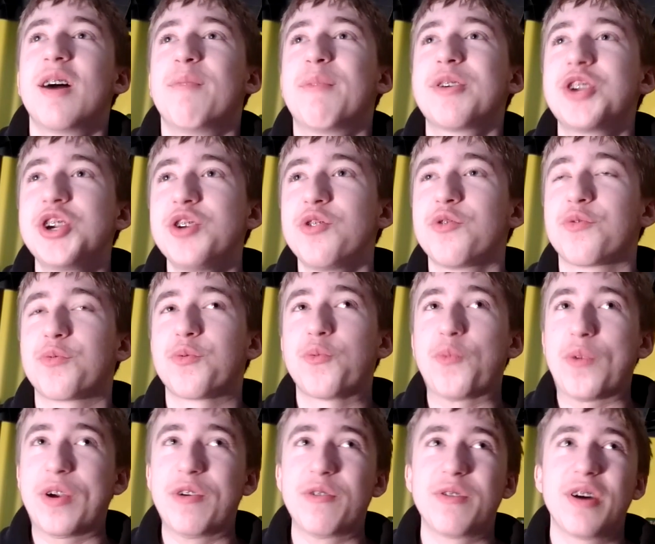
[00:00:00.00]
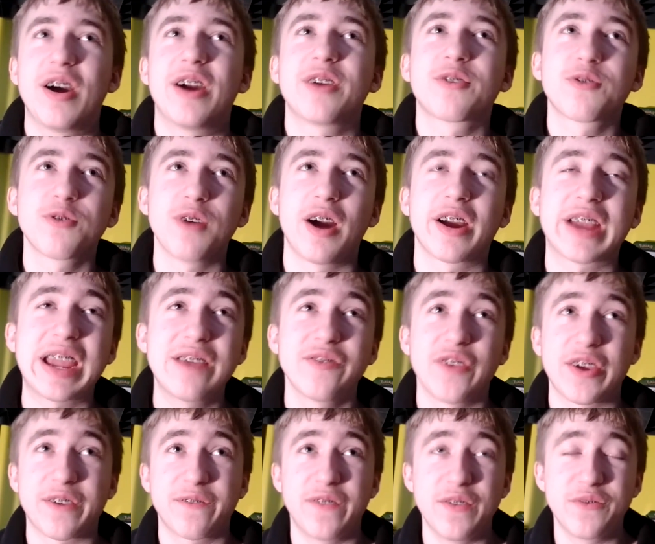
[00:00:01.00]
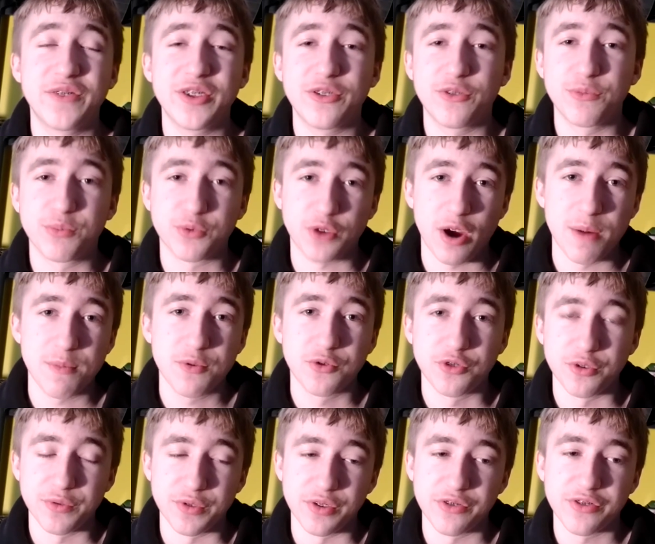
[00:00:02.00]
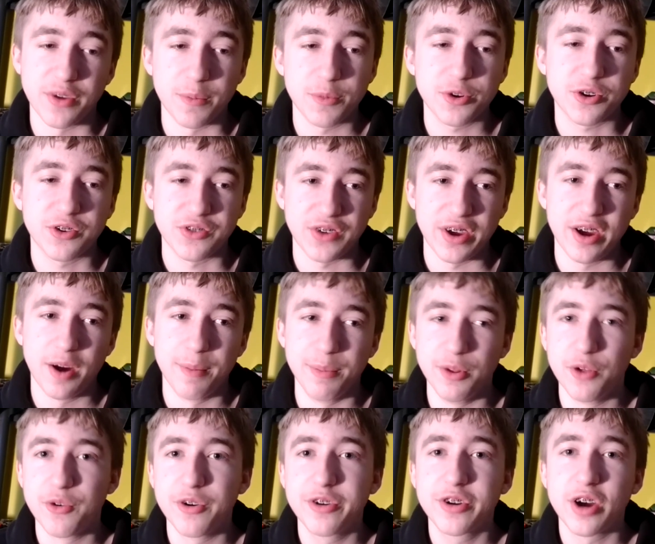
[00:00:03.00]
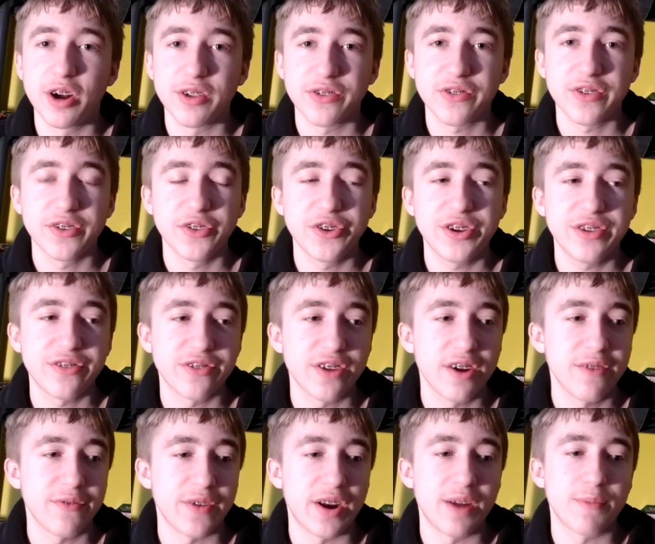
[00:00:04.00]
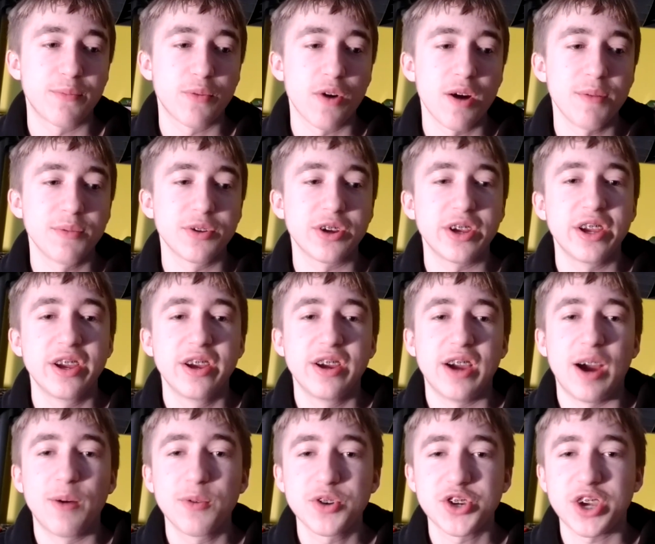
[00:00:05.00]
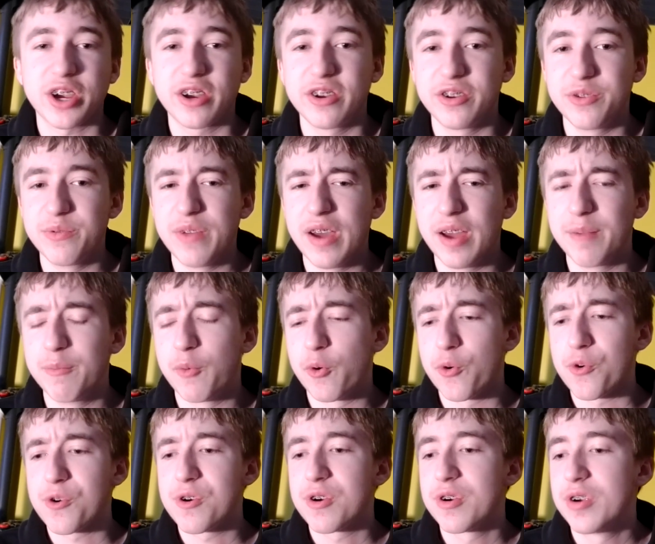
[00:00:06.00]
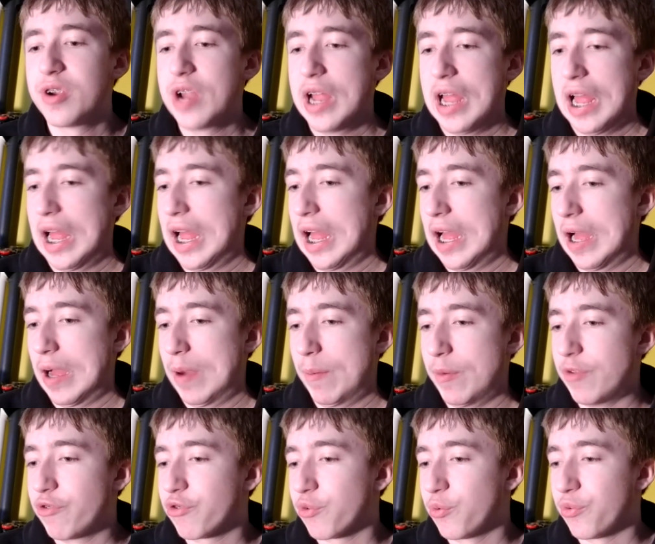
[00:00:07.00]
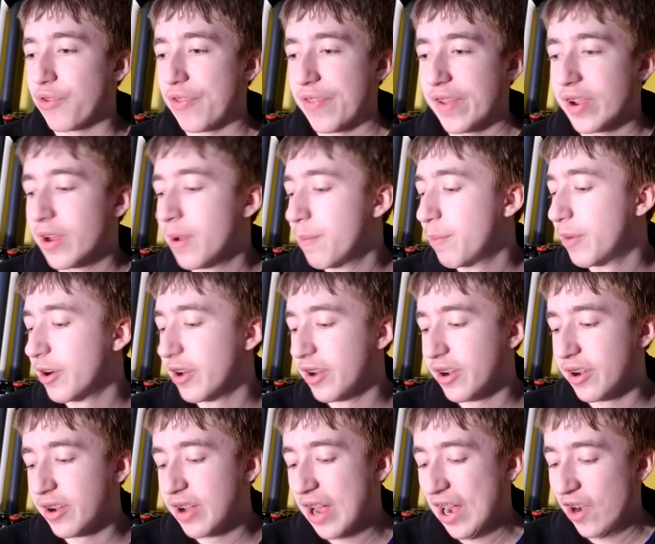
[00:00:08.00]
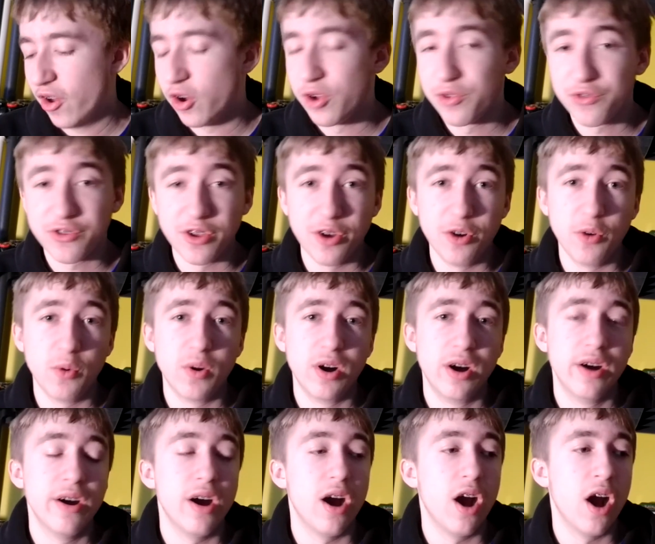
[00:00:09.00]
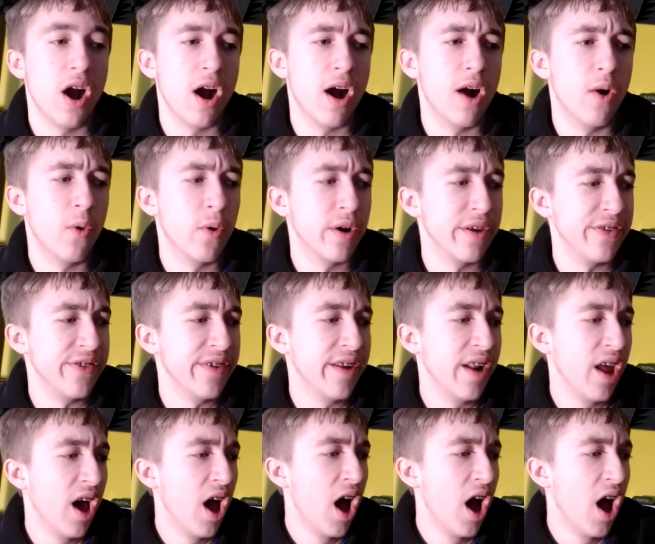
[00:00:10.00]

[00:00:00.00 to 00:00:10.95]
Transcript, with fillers: My channel's been weird. I grew, I gained, like, fifty subscribers over the summer because I uploaded constantly and stuff, and I probably, I wish I could do that more. But school's a thing. But, uh, and also, uh, what is it?